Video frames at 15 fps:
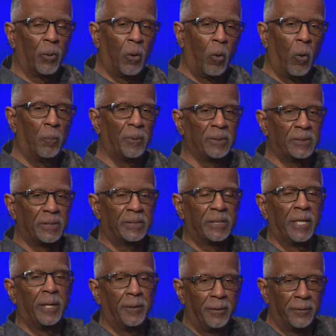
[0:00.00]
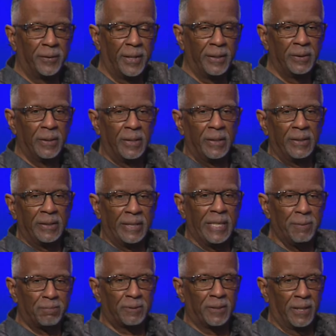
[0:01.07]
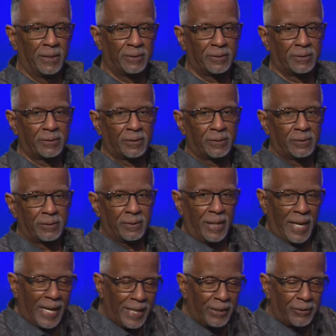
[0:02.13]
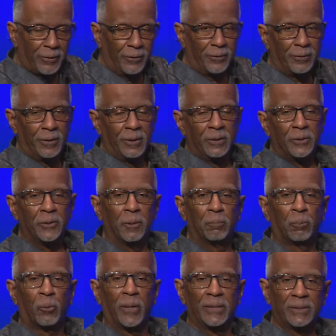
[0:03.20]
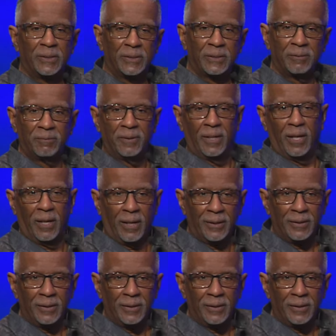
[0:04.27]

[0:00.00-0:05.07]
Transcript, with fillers: Hope is the tether that keeps us anchored to the presence of God.